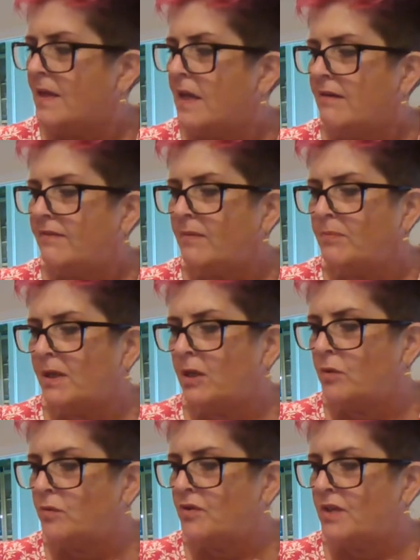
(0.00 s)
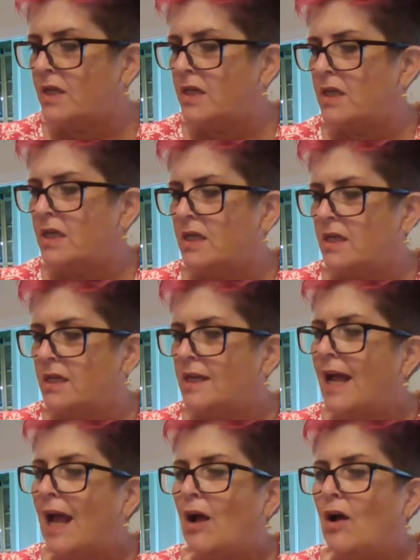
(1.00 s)
Fabulosa
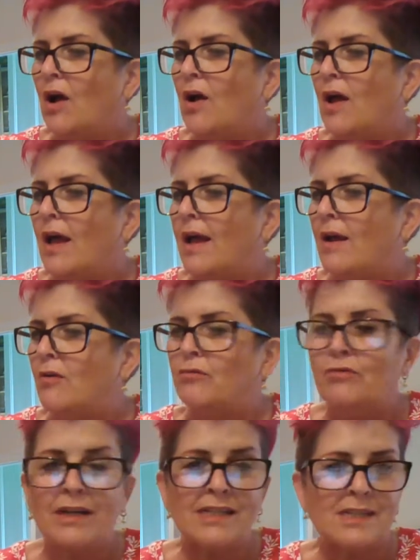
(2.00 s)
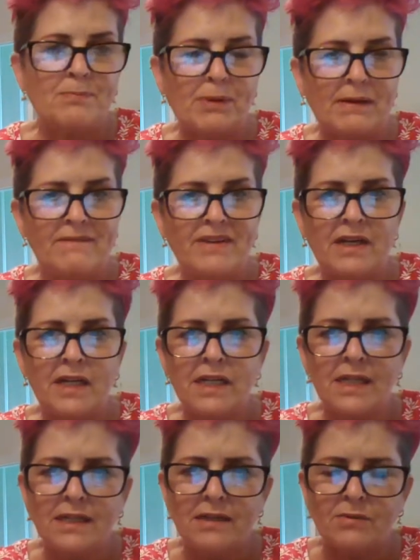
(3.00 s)
Rasp Villa,
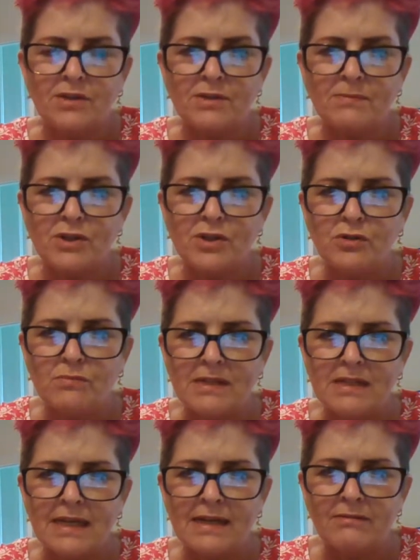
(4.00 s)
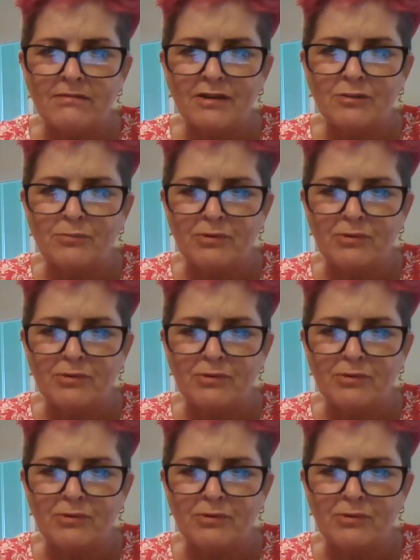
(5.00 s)
which I'm assuming is like raspberry